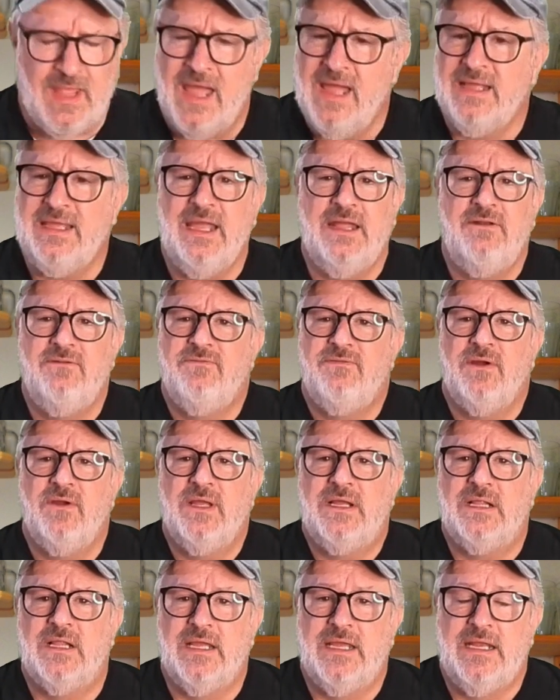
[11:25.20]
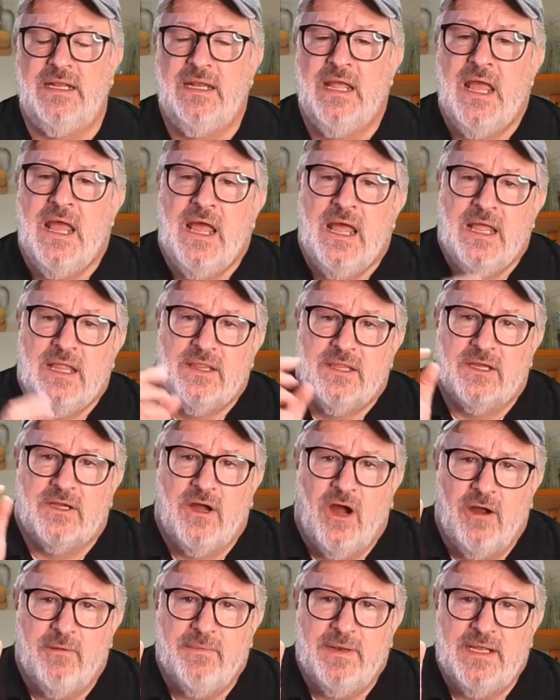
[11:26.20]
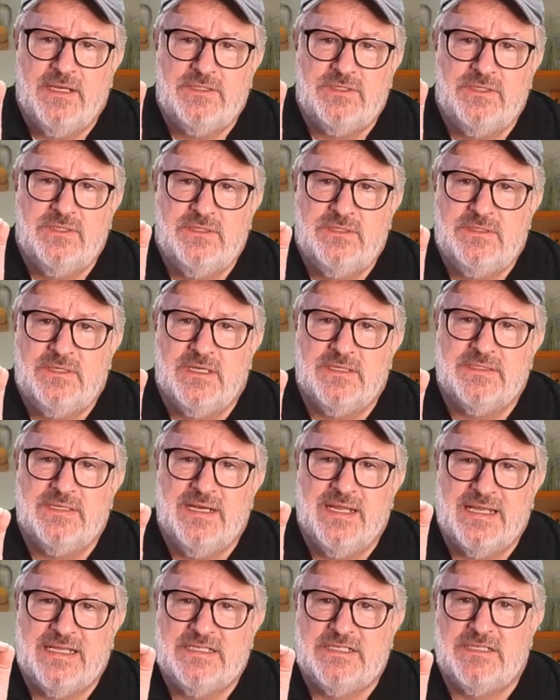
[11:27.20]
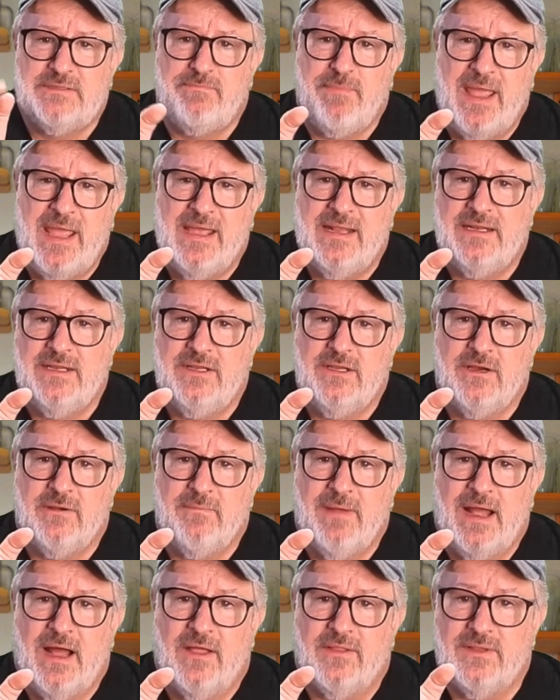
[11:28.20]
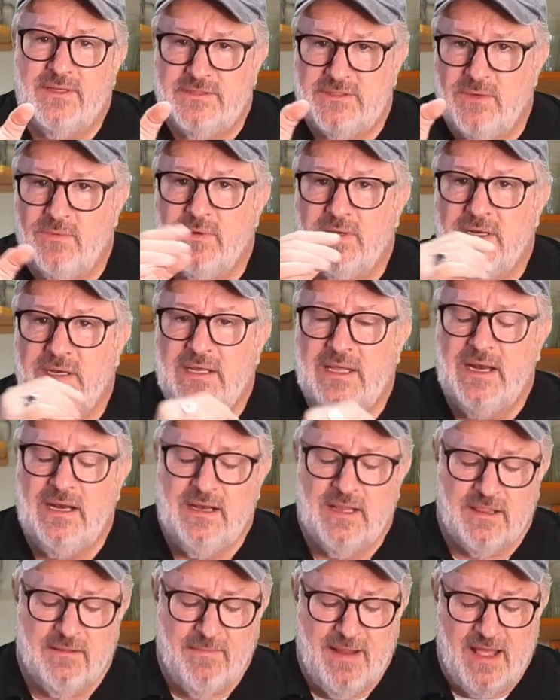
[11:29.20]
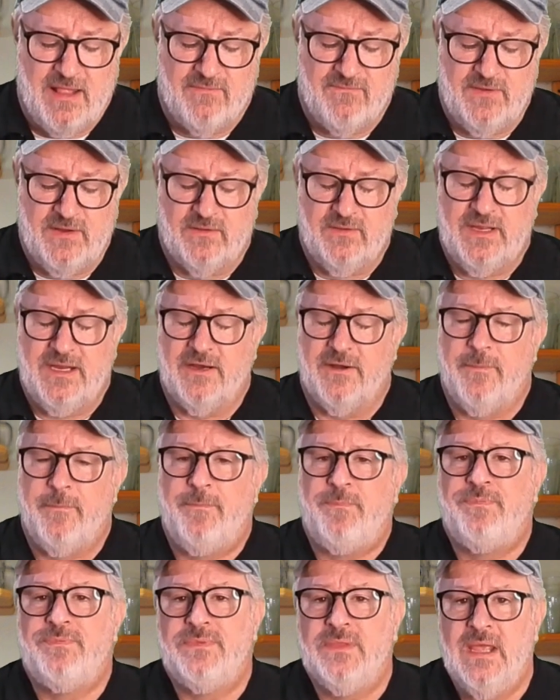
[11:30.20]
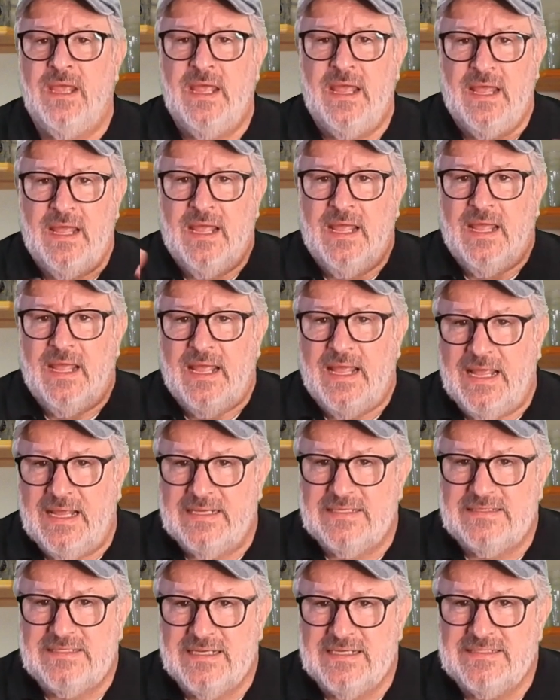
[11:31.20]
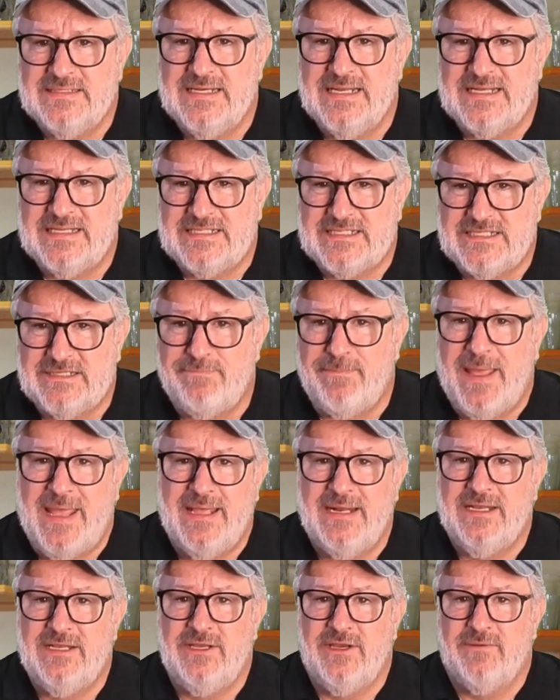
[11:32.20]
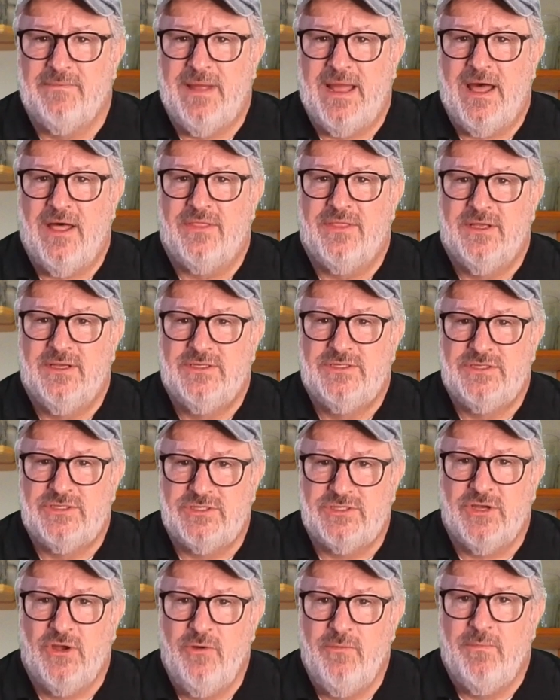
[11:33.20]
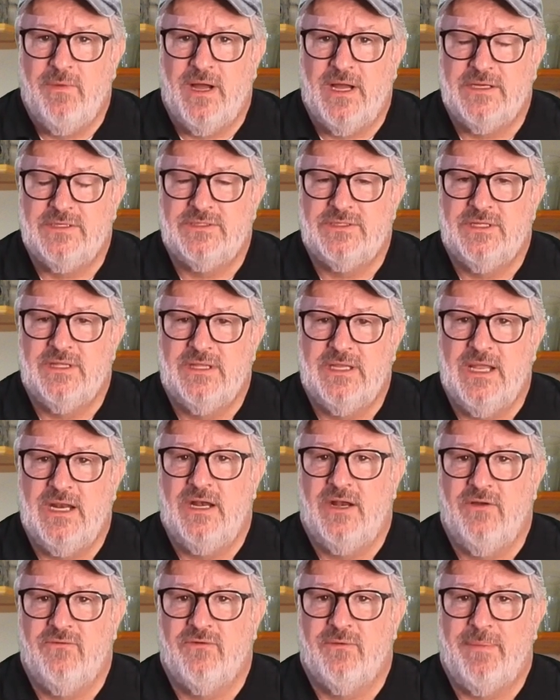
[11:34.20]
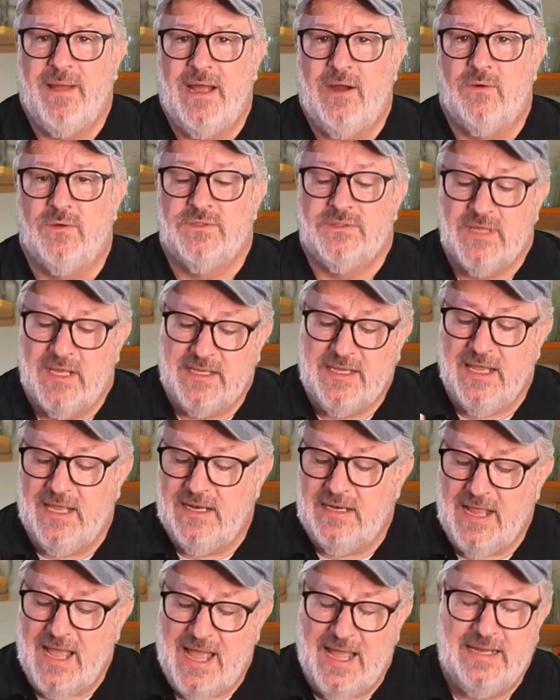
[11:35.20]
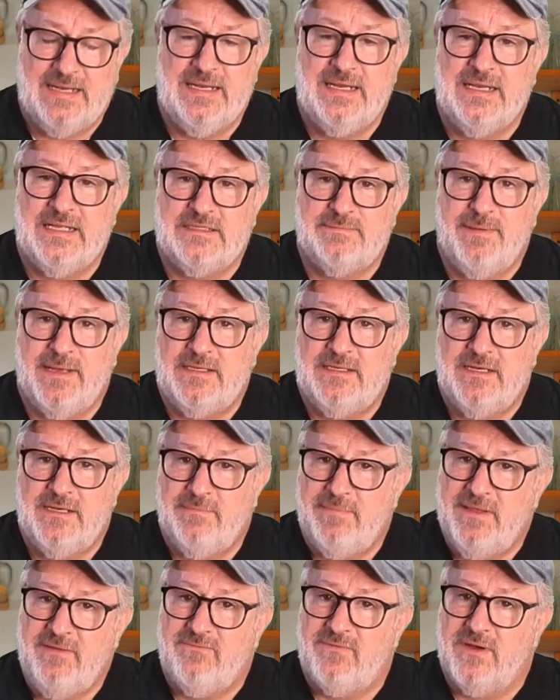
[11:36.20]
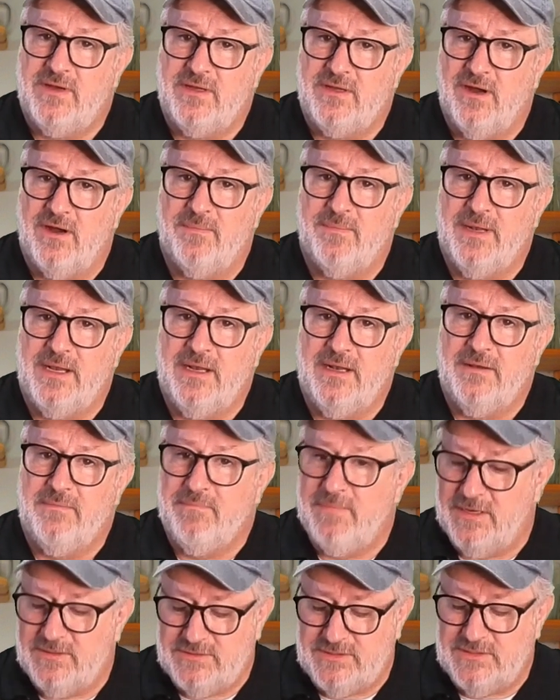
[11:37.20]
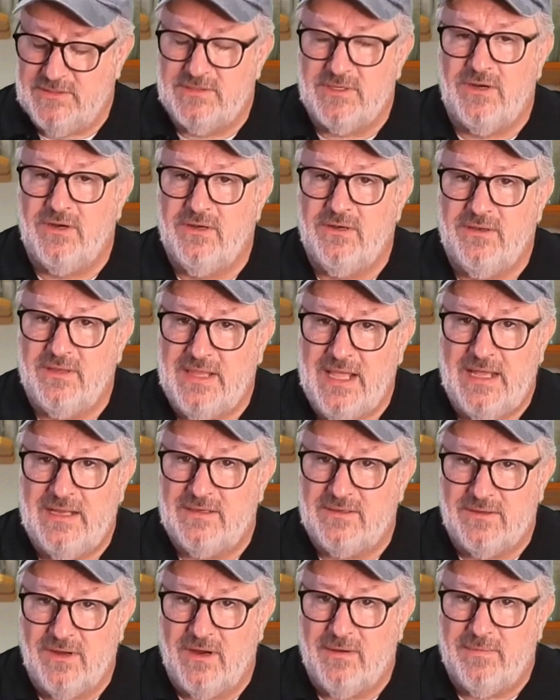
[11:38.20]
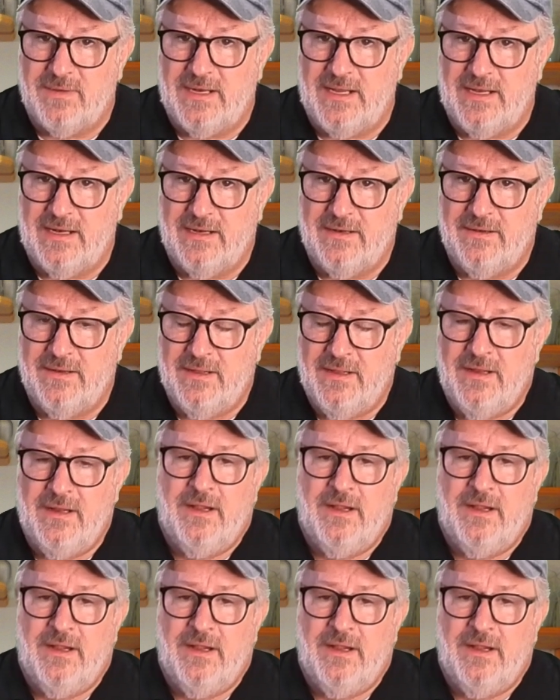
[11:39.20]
Again, very clean. The carbonation doesn't expand in your mouth. And so we're going to get into the mouthfeel here. It doesn't expand in your mouth so much that it overpowers. Again, I didn't expect it to be very carbonated. Marzens aren't that carbonated.